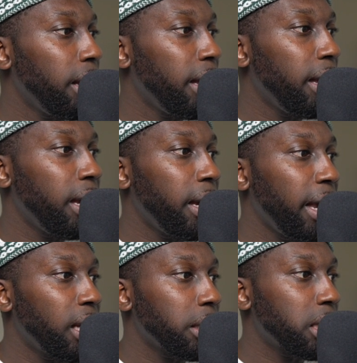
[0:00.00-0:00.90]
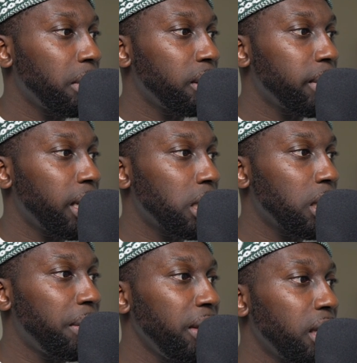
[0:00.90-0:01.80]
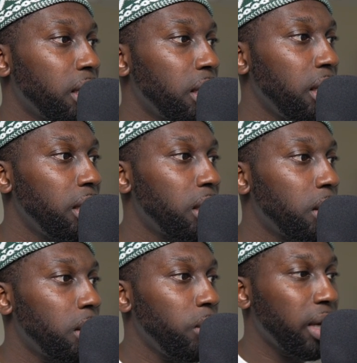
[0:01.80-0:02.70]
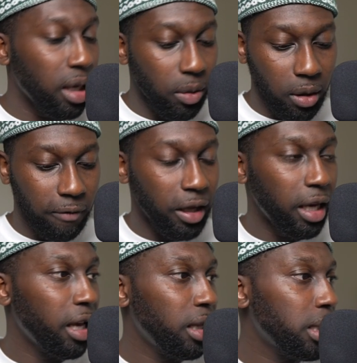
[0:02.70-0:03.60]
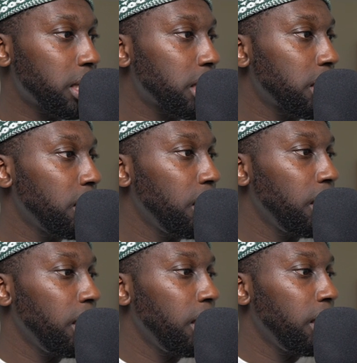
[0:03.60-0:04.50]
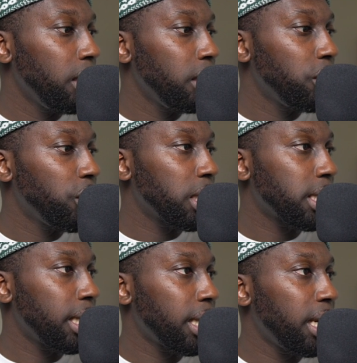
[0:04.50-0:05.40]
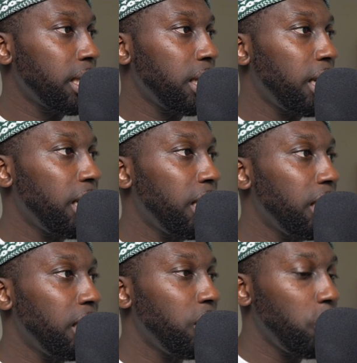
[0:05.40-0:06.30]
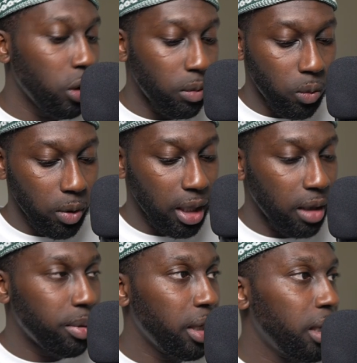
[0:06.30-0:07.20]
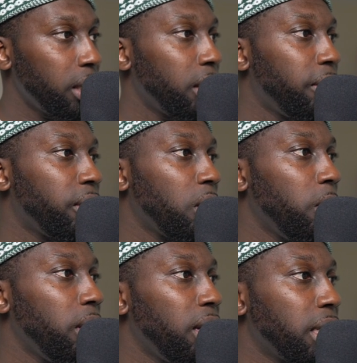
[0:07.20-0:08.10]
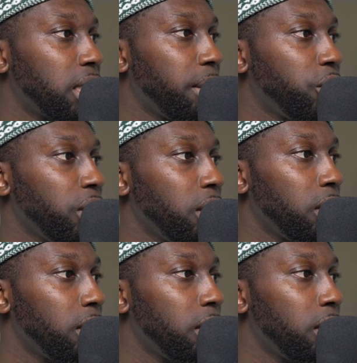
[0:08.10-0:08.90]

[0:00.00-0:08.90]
uh, else, blah, blah, blah. So I think here we can get rid of the else just like that. And you should really be throwing an exception